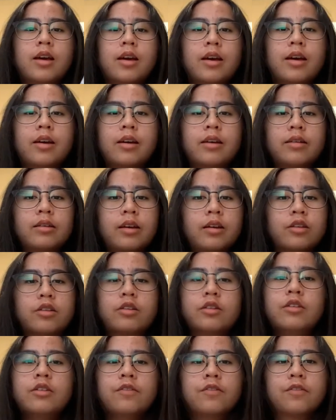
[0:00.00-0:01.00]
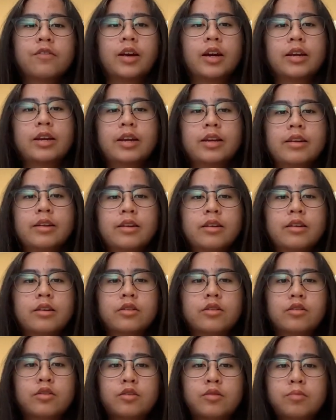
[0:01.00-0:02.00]
And I couldn't find any
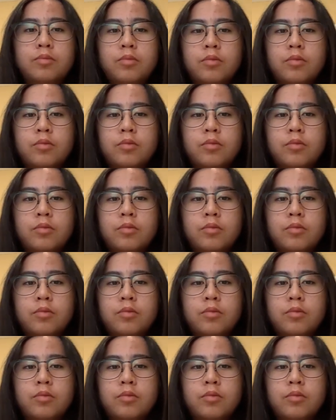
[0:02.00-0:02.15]
good